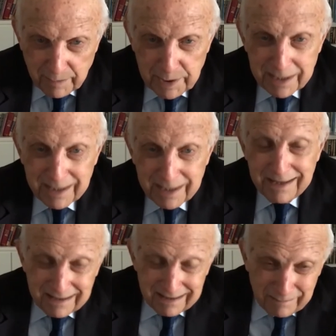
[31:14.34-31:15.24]
I mean,
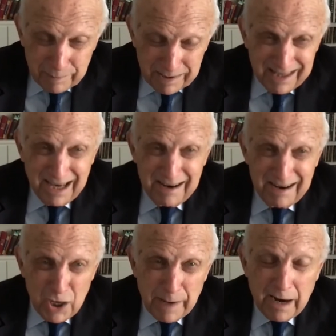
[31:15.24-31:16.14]
the
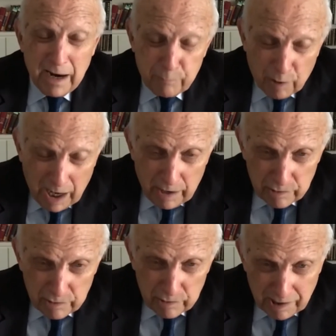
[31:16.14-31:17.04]
near ban on
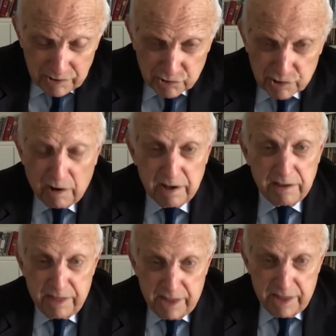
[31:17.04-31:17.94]
prior restraint
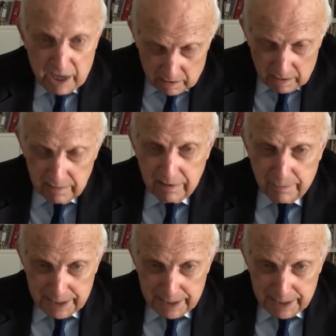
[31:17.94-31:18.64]
started there.